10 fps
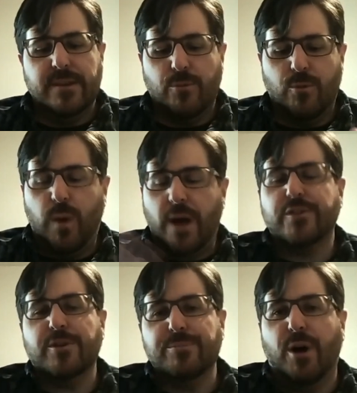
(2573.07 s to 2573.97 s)

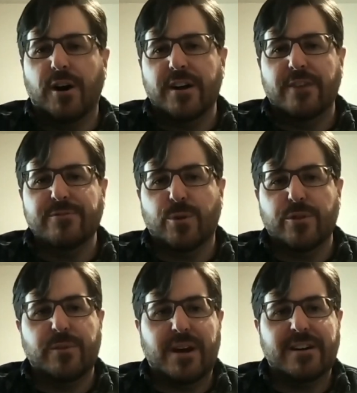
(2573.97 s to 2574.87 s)
western part of
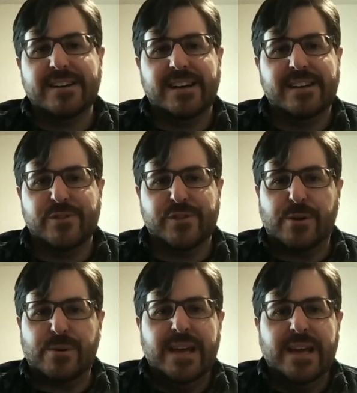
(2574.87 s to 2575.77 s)
North America.
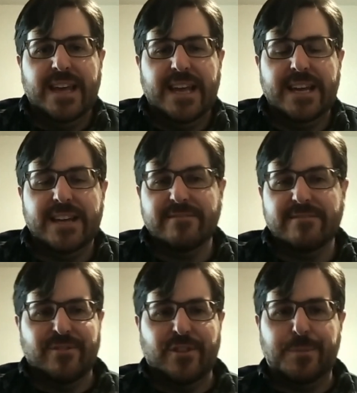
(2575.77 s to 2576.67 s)
So
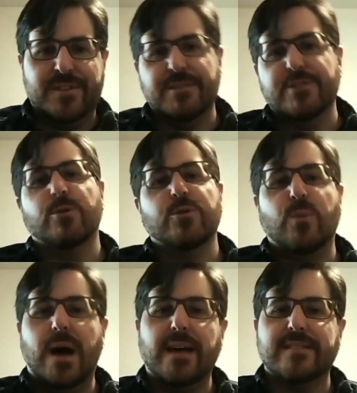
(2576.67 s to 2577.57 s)
in the Pacific
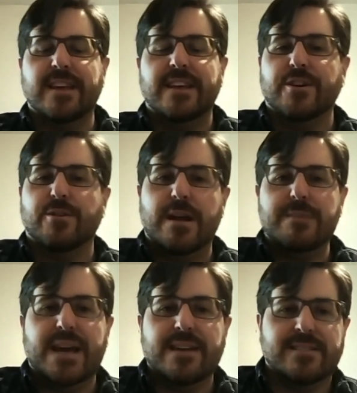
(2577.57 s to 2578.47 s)
Northwest, in the Great
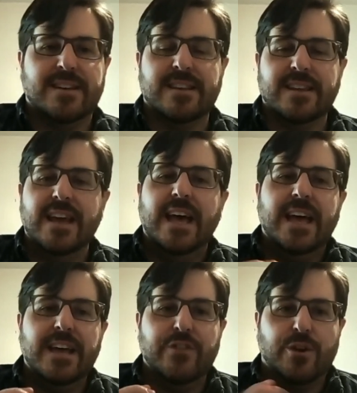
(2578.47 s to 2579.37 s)
Basin,
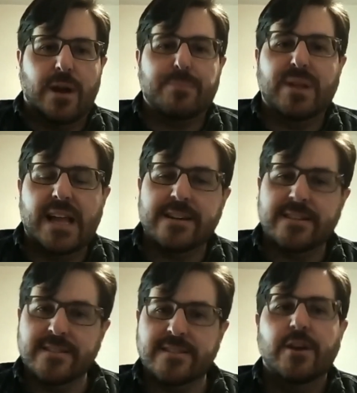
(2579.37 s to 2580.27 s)
in the Great
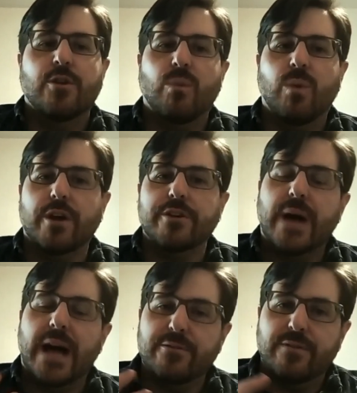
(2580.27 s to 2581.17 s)
Plains, where you
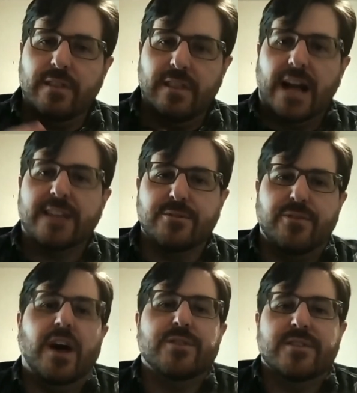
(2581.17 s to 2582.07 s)
have lots of
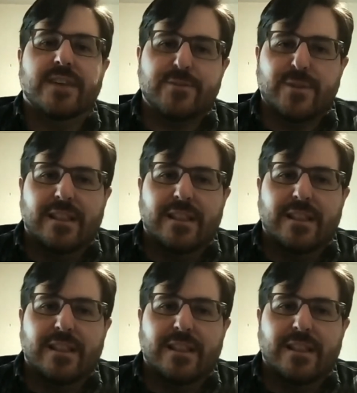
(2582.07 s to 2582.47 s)
fossil sites with